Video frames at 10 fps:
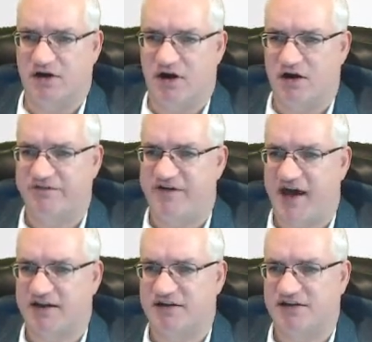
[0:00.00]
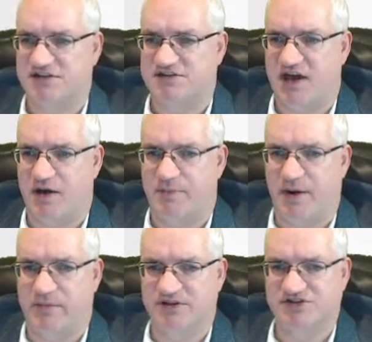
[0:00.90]
artifact is now
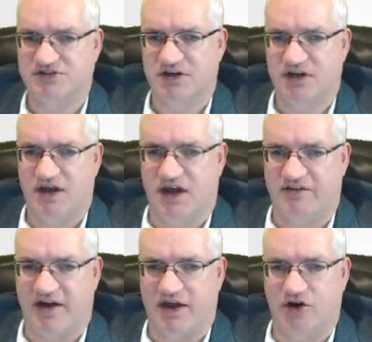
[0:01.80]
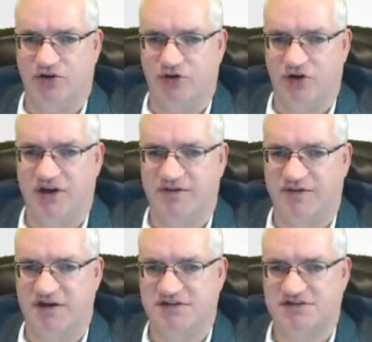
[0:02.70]
published, and if I go look
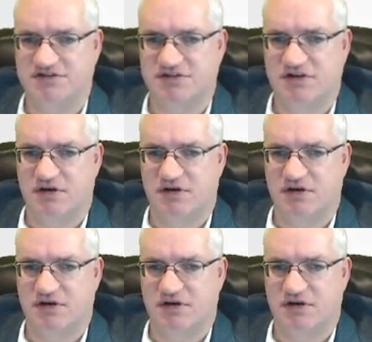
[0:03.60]
at this,